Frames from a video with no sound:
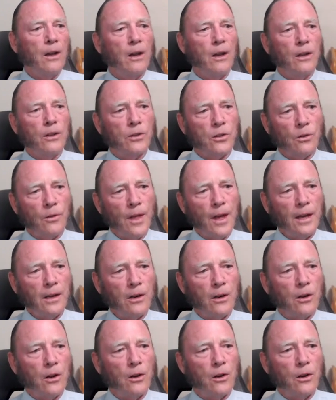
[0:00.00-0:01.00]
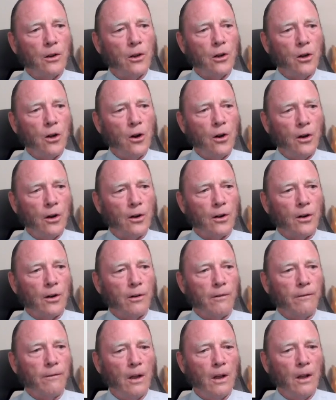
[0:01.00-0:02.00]
So that
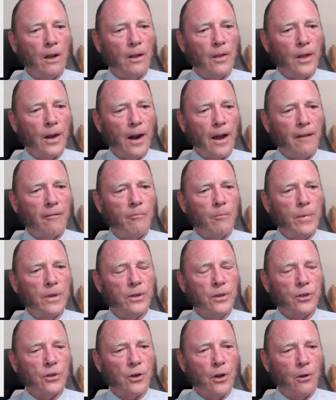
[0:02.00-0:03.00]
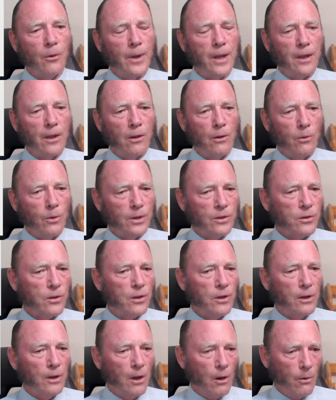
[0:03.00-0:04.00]
curve that I've been showing you is
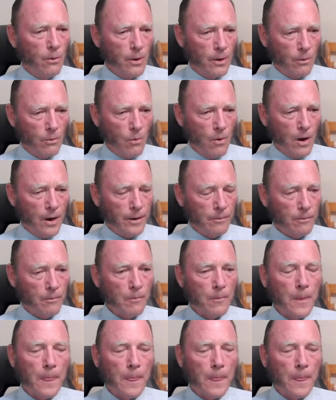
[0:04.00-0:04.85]
the lower one.